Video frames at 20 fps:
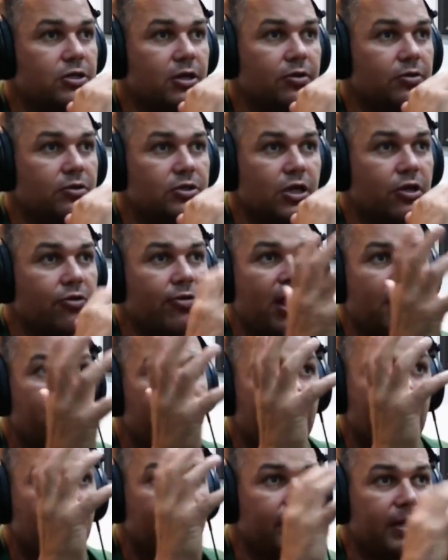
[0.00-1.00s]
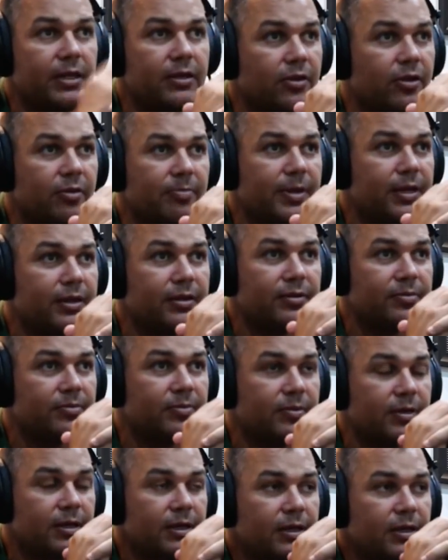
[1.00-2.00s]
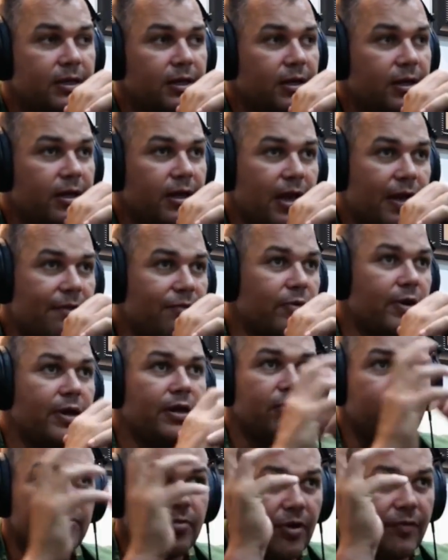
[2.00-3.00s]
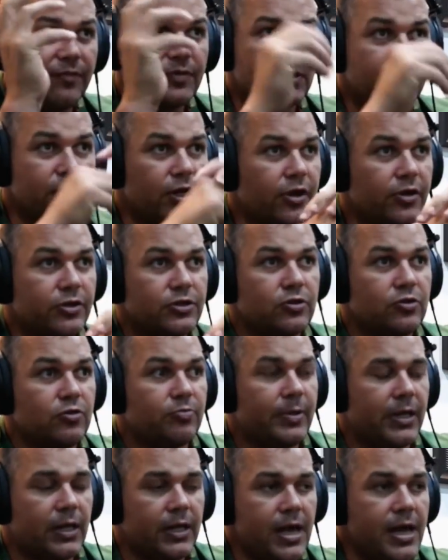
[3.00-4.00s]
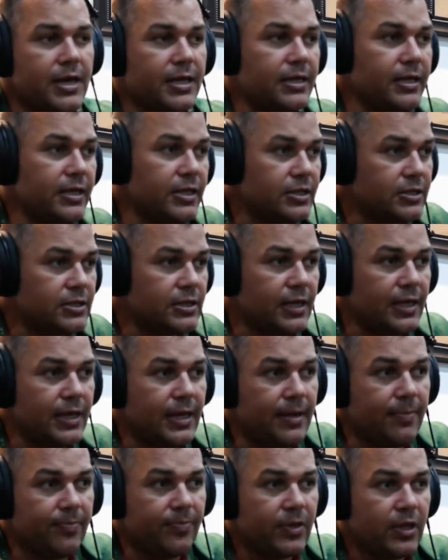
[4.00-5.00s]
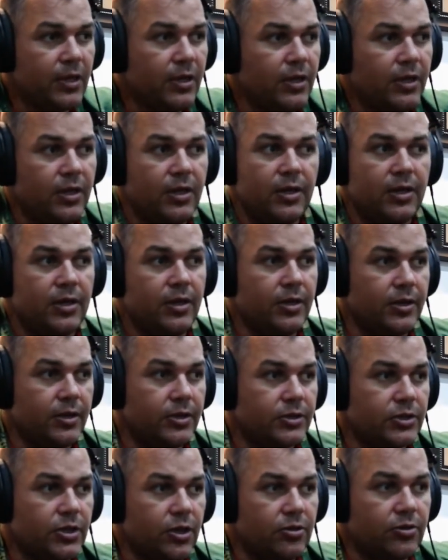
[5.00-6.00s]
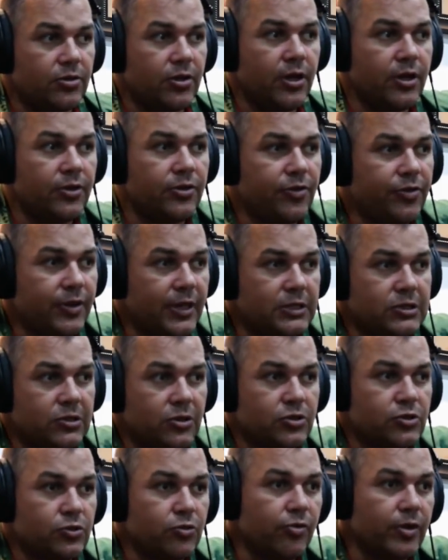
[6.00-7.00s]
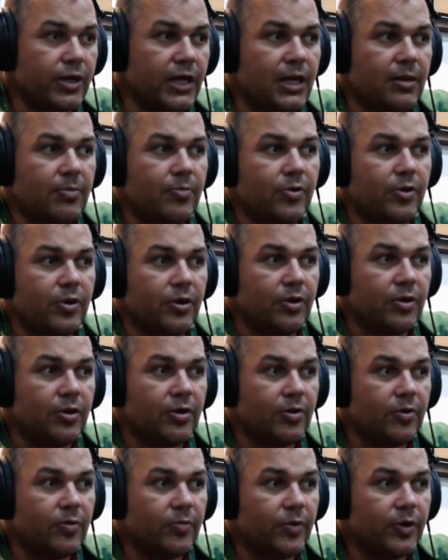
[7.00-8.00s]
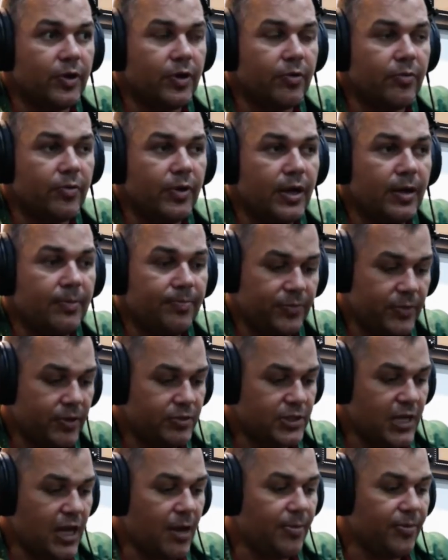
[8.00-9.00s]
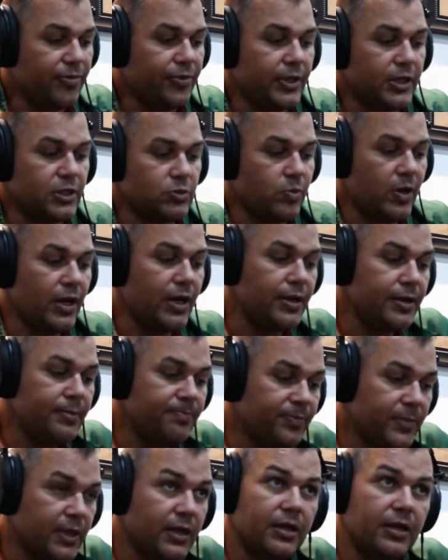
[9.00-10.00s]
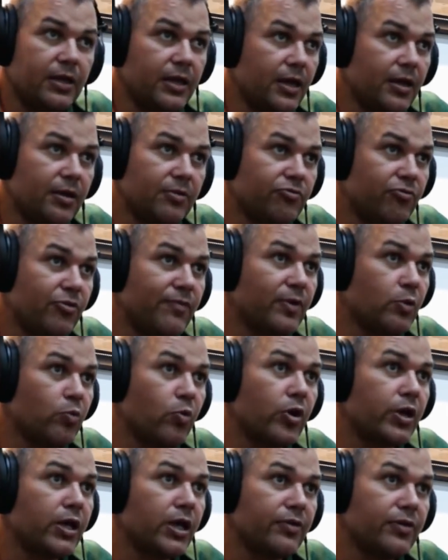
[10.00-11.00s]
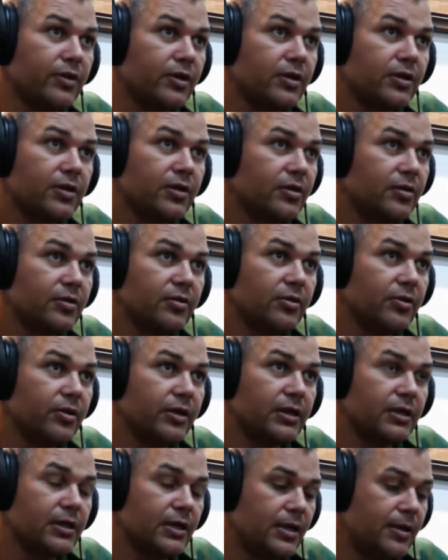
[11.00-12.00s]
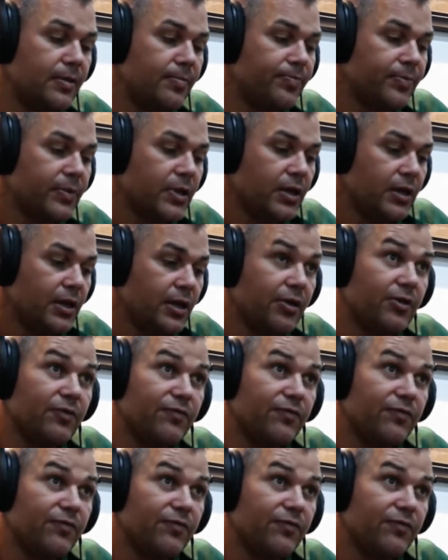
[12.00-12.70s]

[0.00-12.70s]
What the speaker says: so Craig Bellamy, I mean, everyone obviously knows who Bellamy is. So the things I saw in him were there's a couple of things. One, he had a terrific work ethic. Like, he's